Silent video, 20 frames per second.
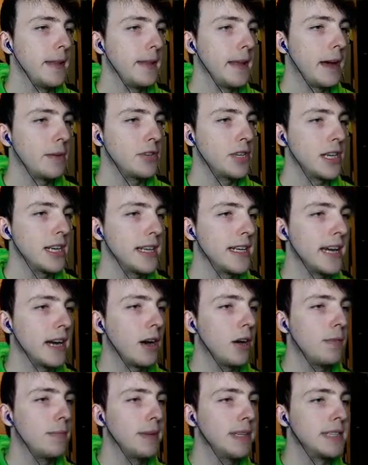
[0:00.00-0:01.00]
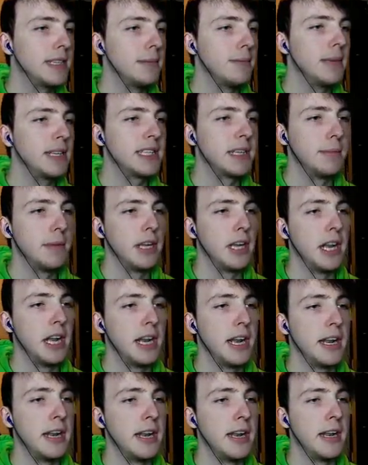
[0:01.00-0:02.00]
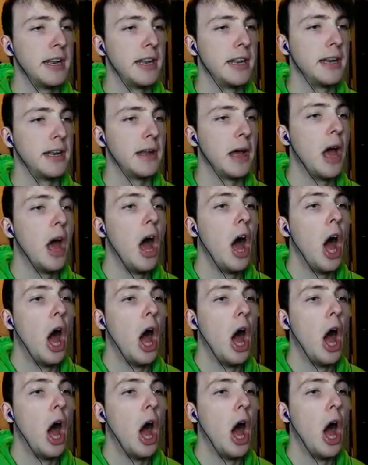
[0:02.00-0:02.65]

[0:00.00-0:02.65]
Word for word: How'd you like that? Oh, I missed him, missed him. No, no, no, no, no, no, no.